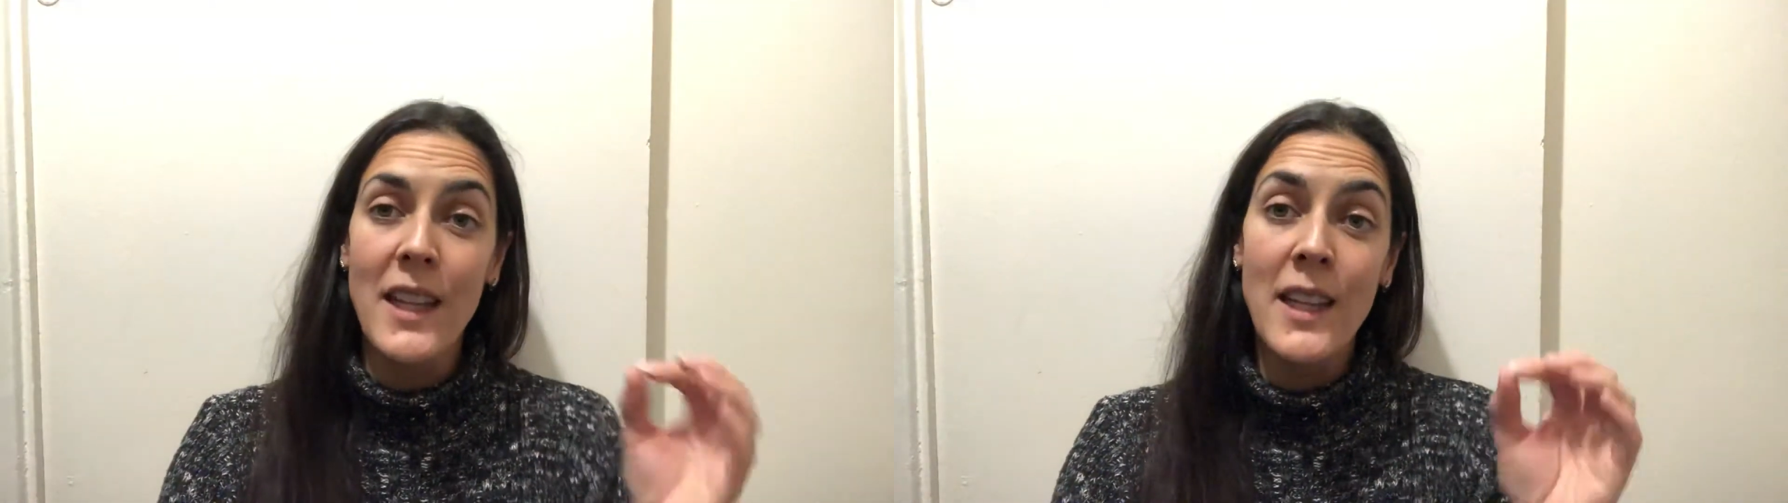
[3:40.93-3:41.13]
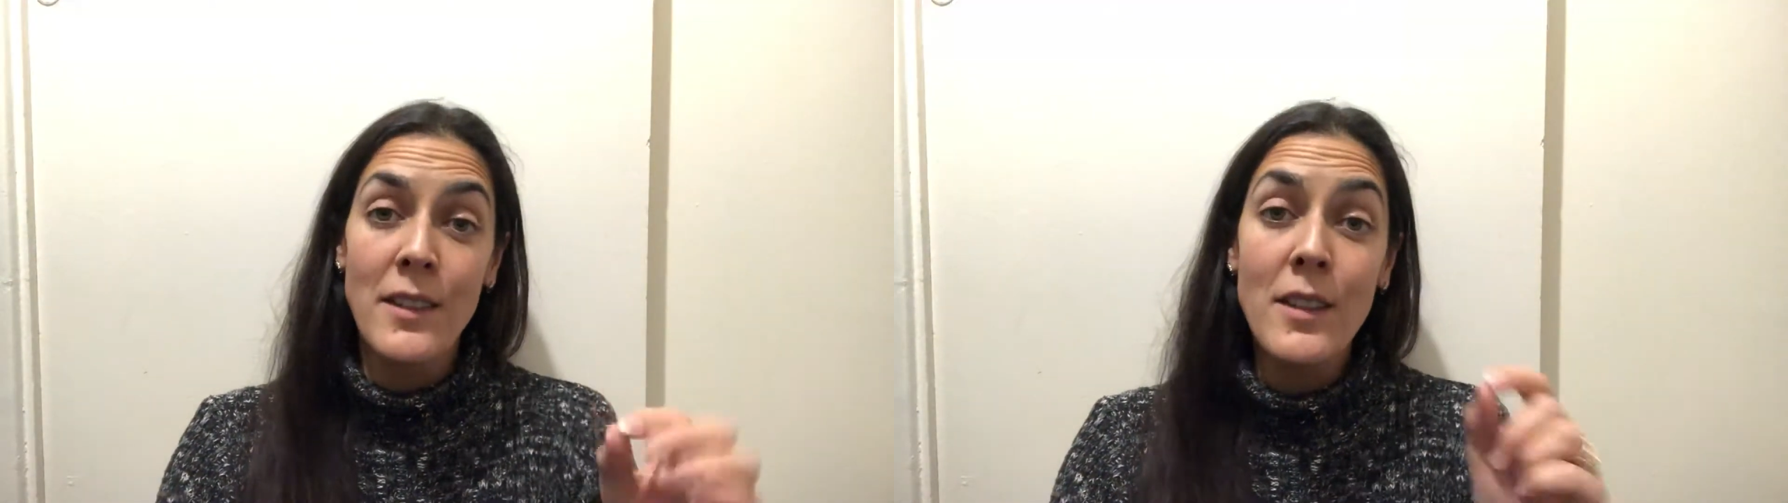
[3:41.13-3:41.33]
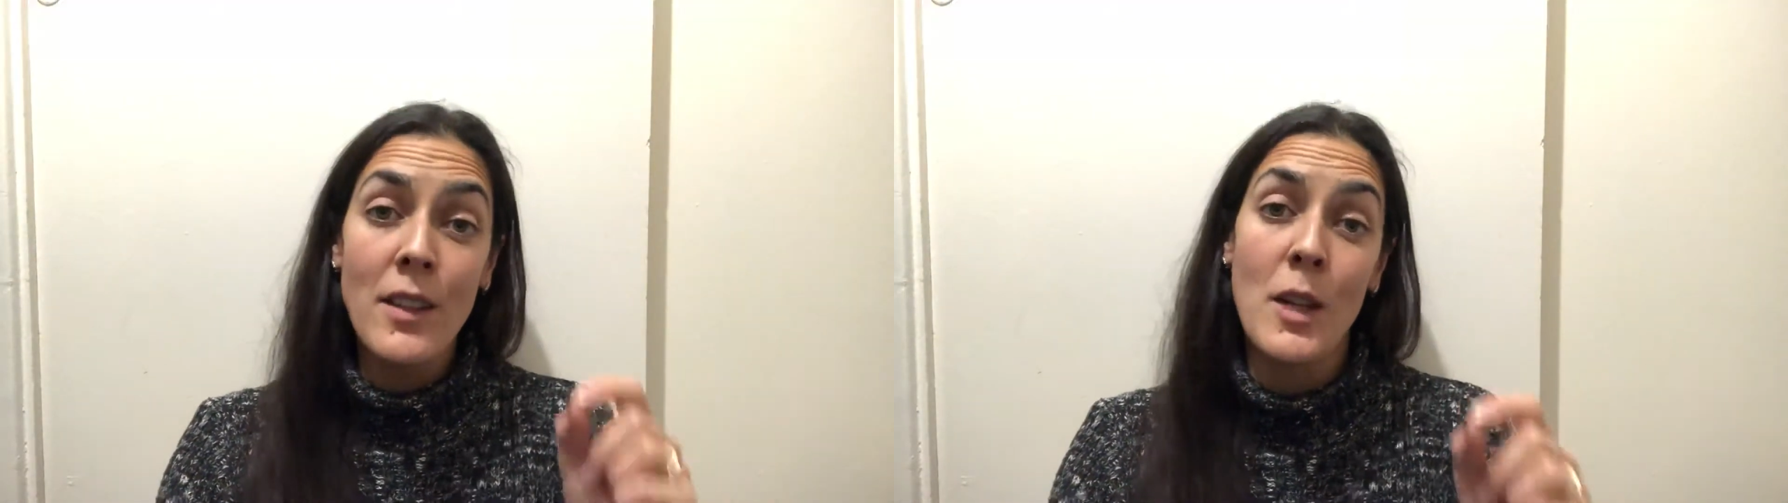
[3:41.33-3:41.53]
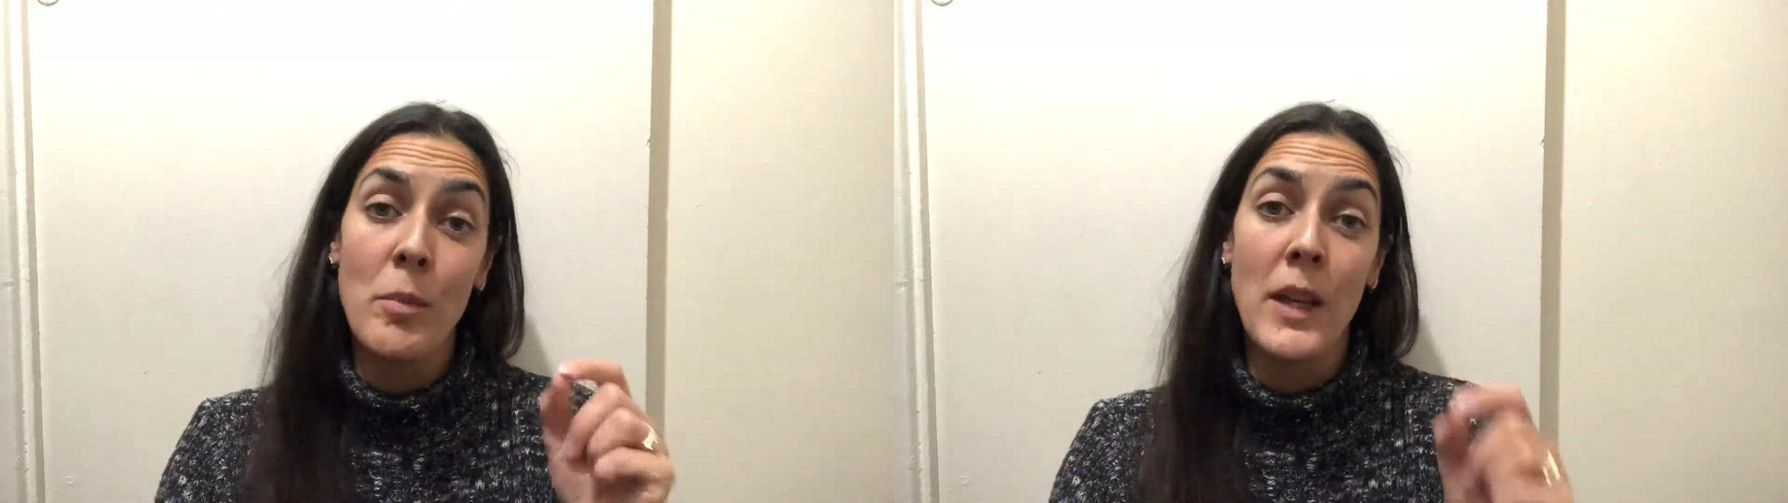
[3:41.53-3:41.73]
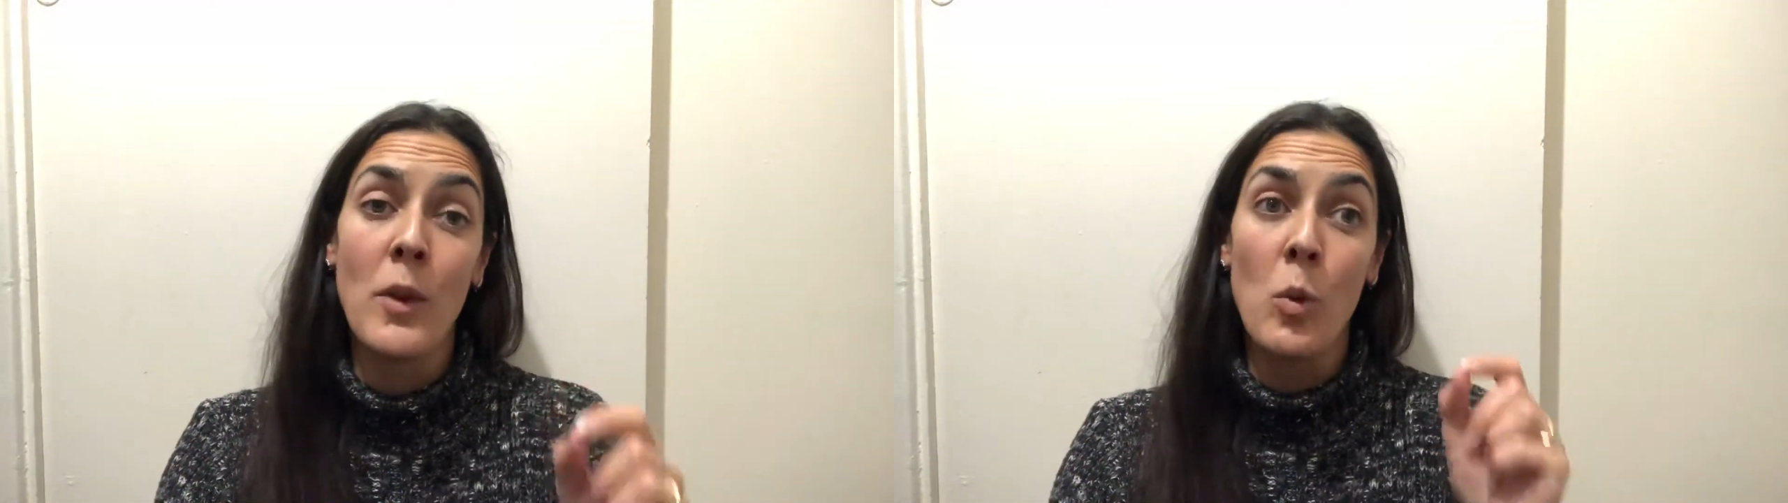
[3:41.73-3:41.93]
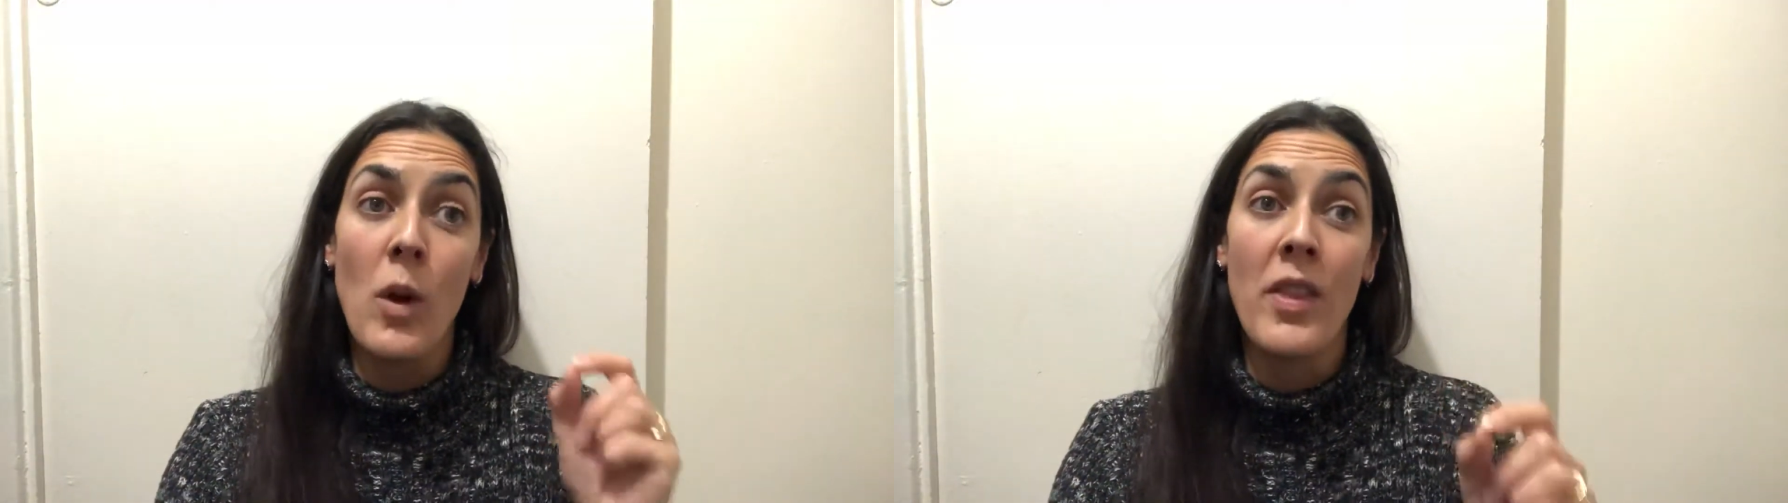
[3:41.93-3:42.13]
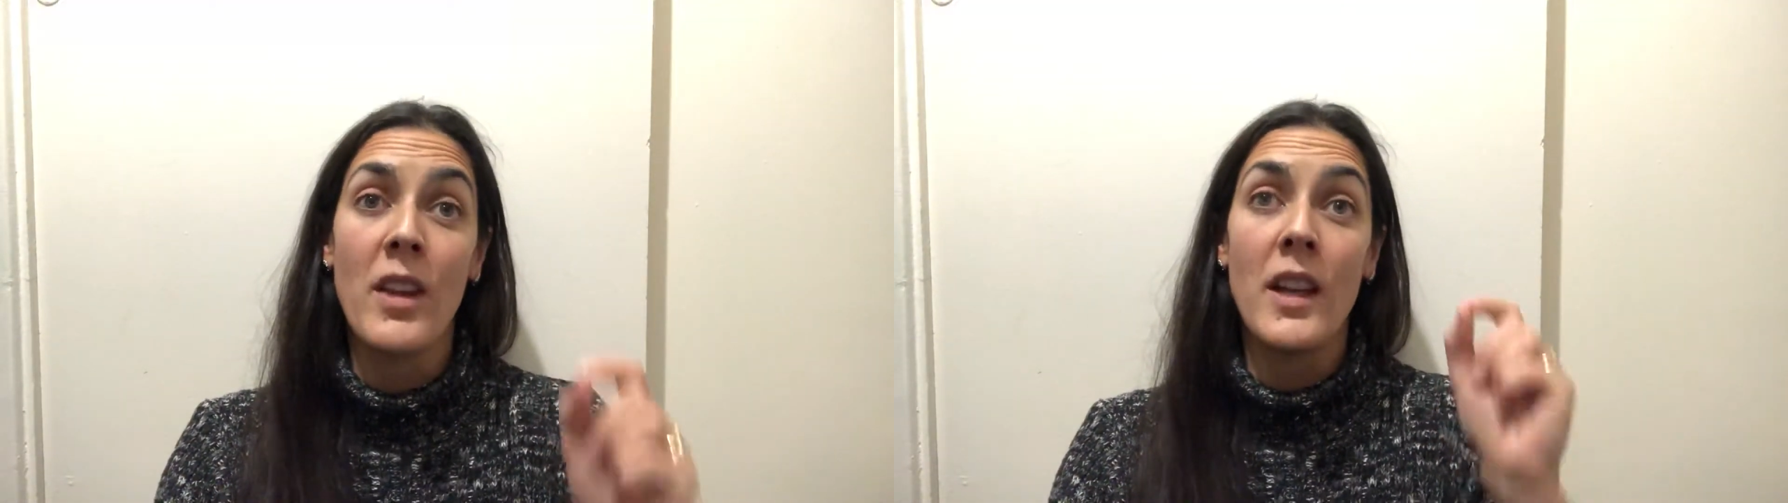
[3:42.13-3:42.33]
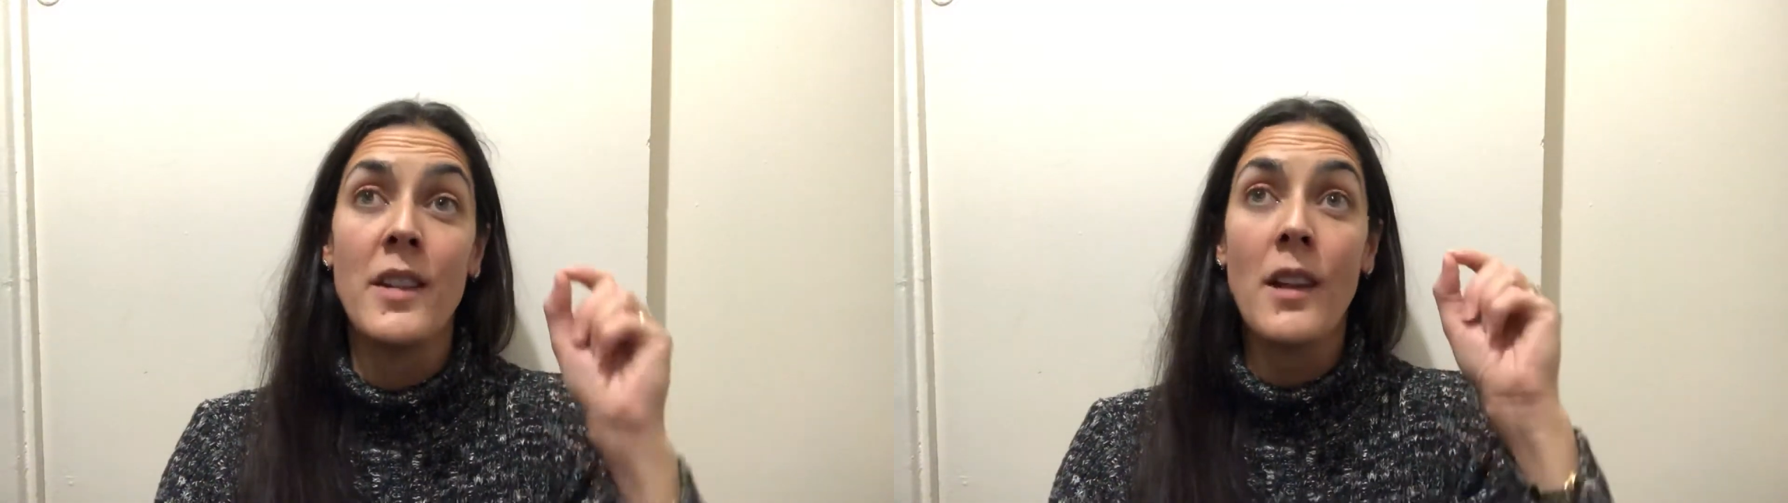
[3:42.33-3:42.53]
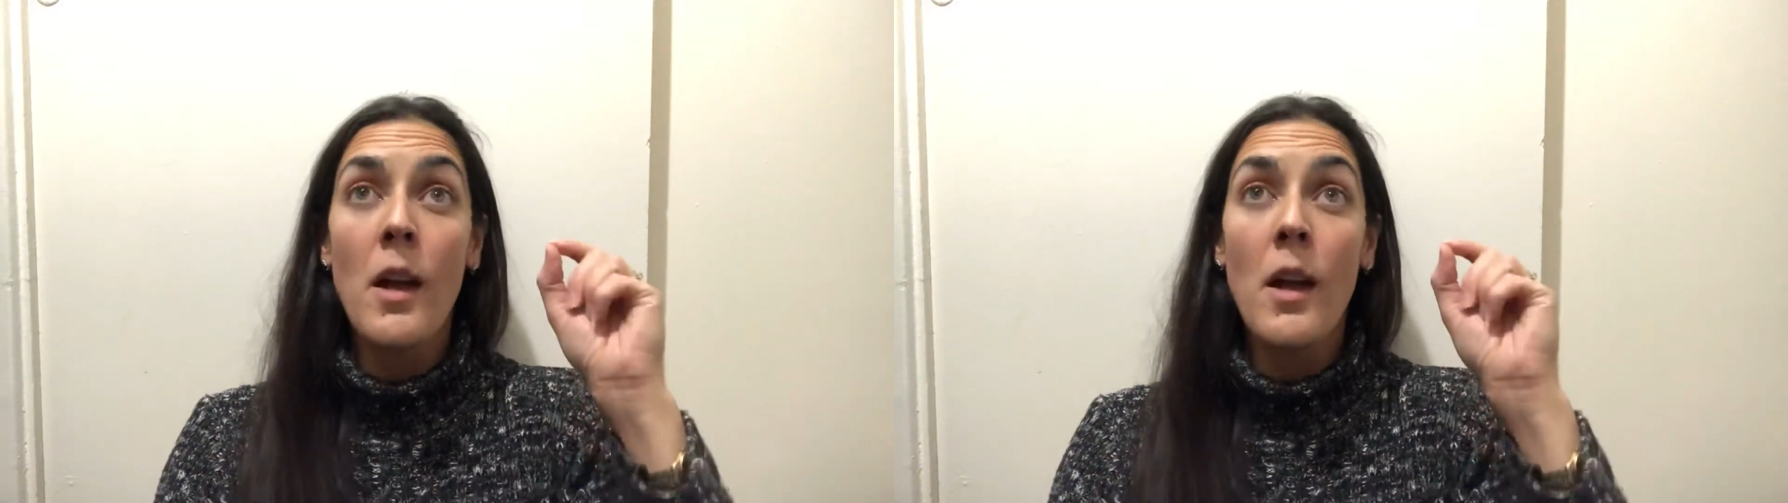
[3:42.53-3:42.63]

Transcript: isn't going to be the one that is